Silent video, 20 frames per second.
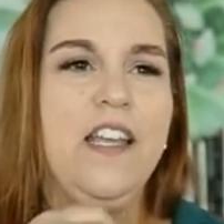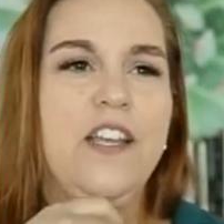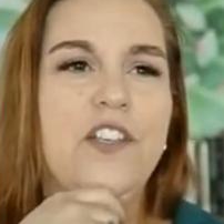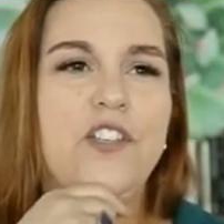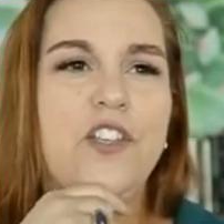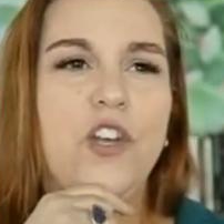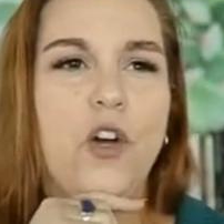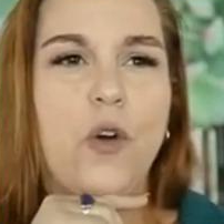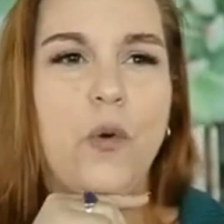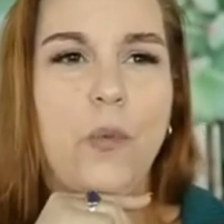
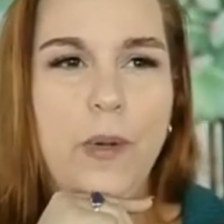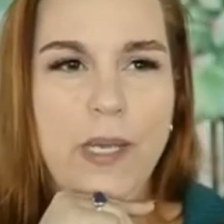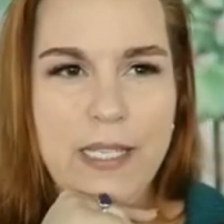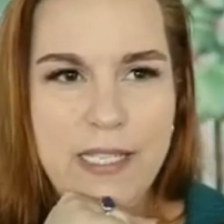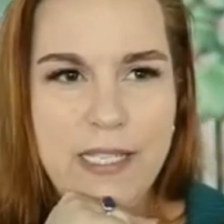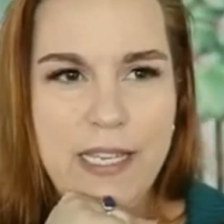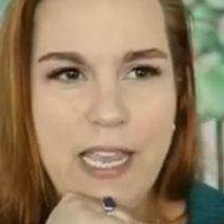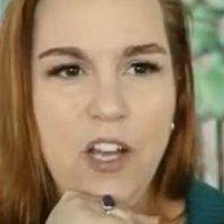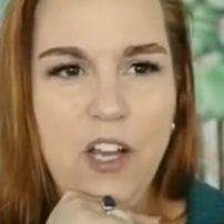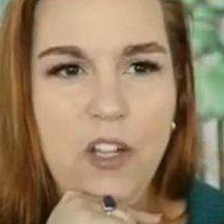So we
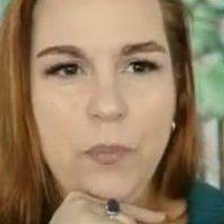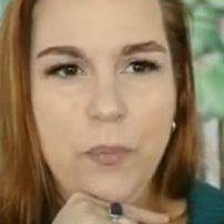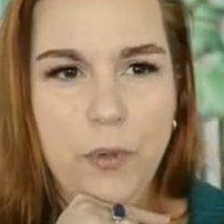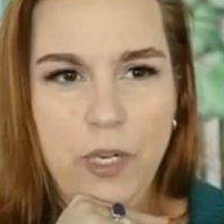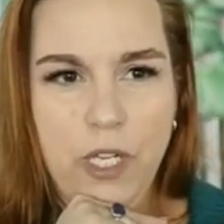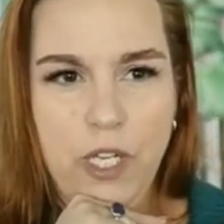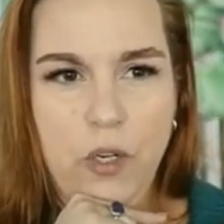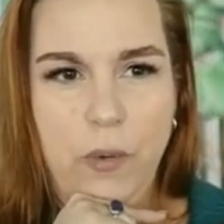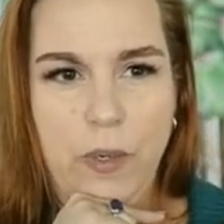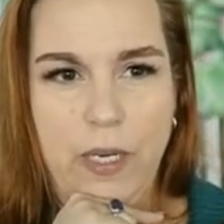scaled
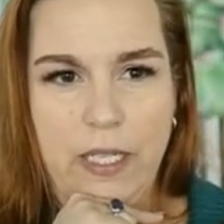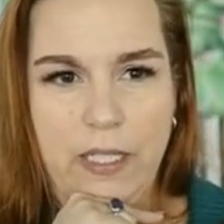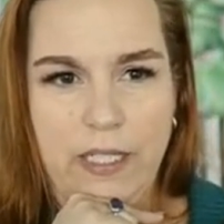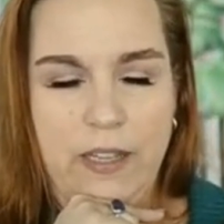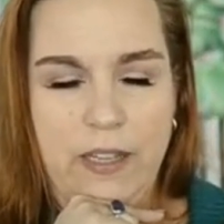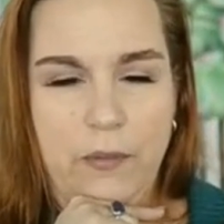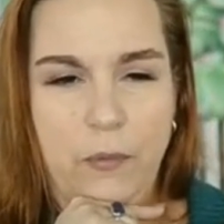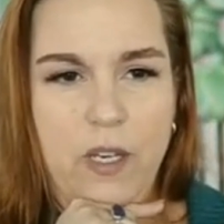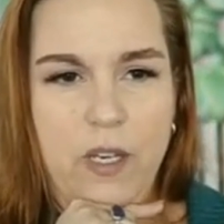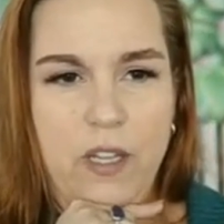pretty
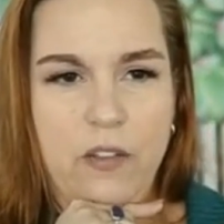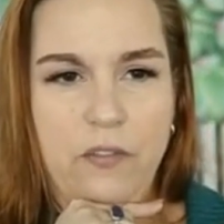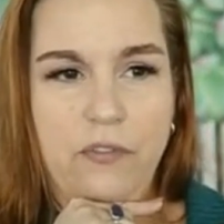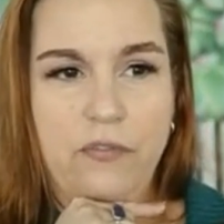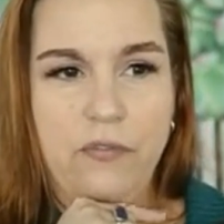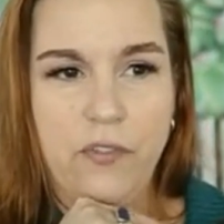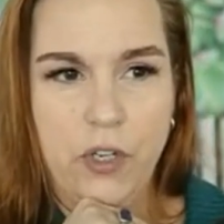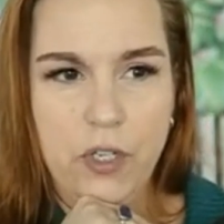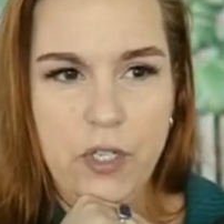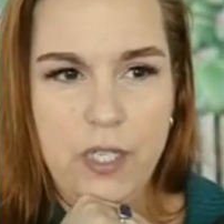quickly. One of the
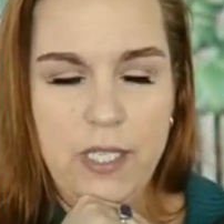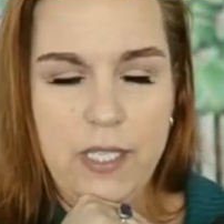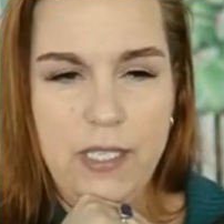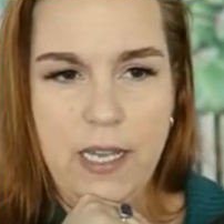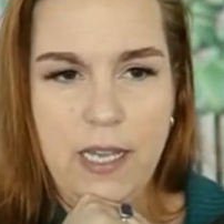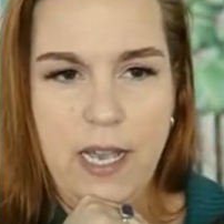first